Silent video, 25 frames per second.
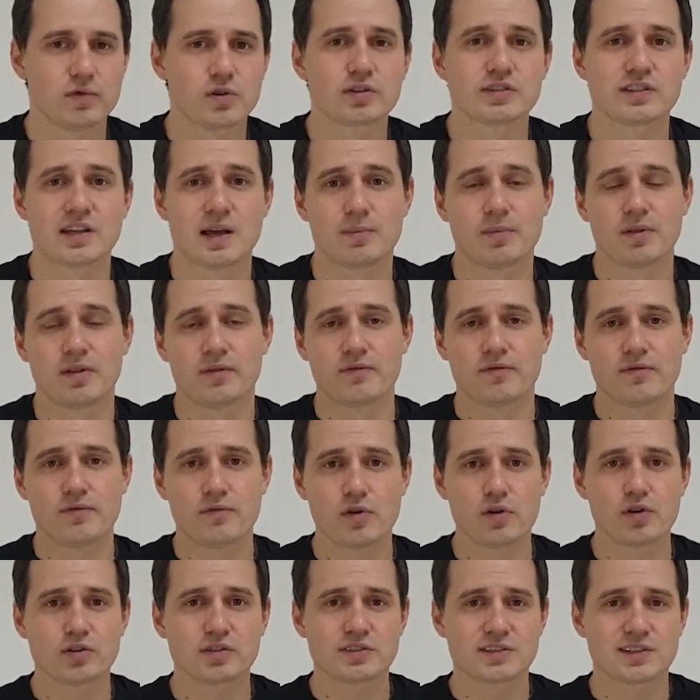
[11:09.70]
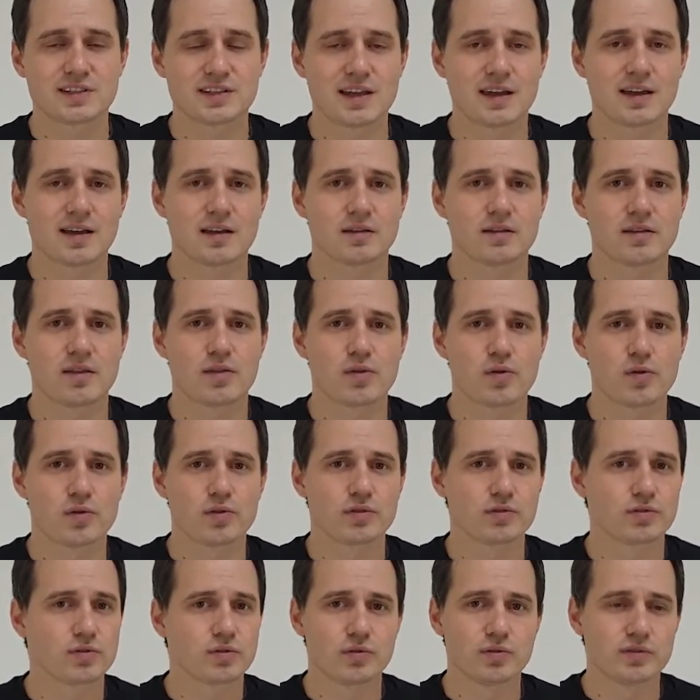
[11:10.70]
example, first, second,
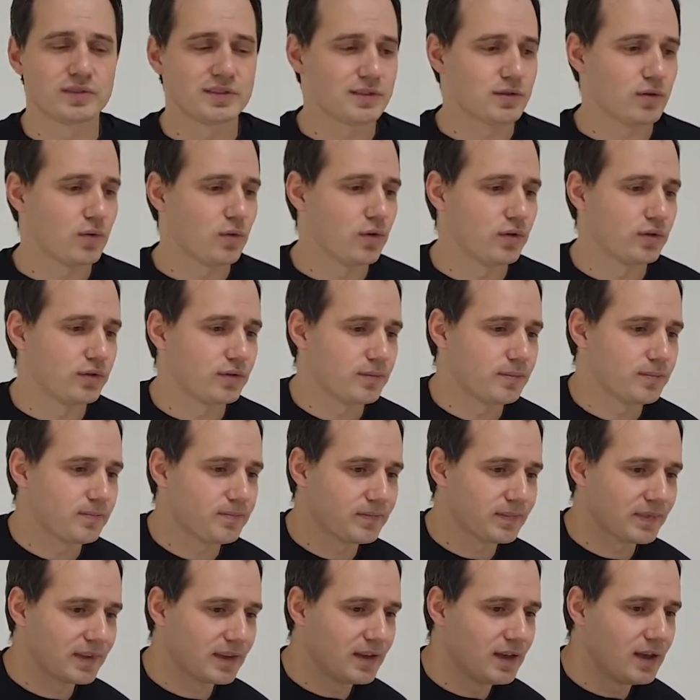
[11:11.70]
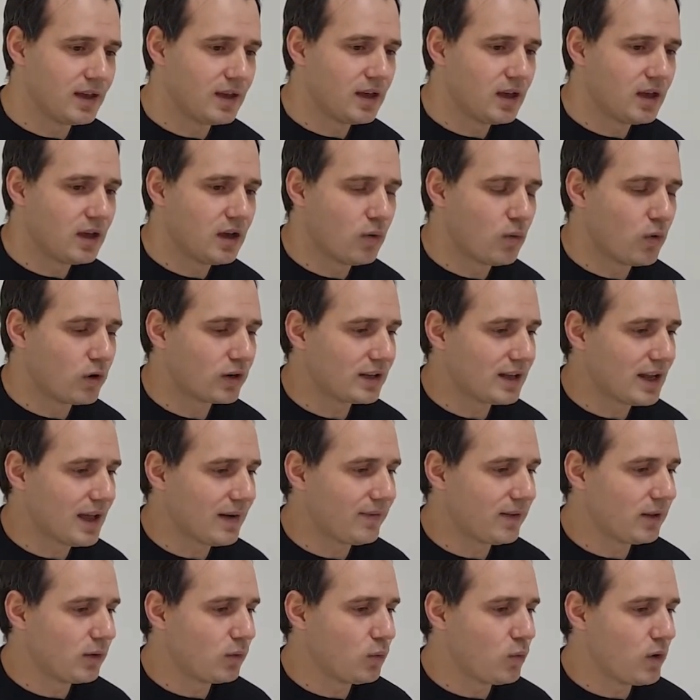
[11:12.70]
third, and so on. What
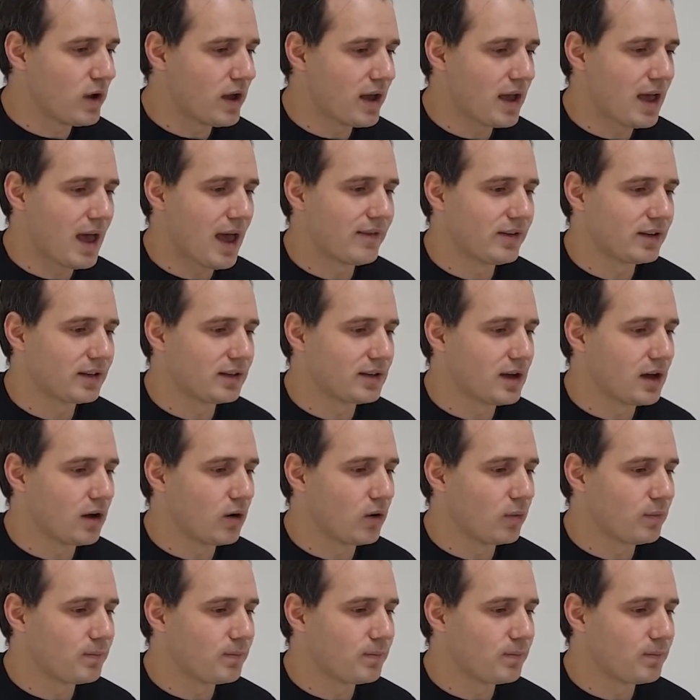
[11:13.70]
level we're having now?